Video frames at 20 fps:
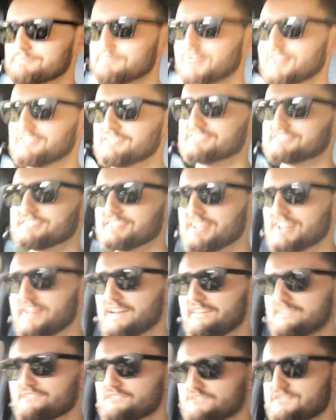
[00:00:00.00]
miles.
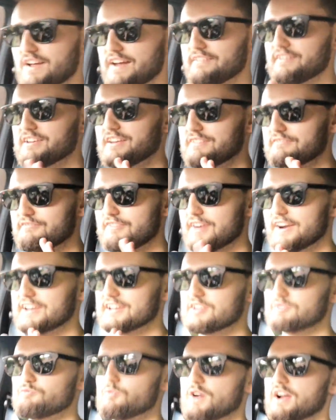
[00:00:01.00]
Very,
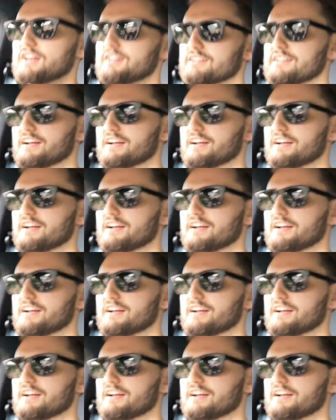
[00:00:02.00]
very well,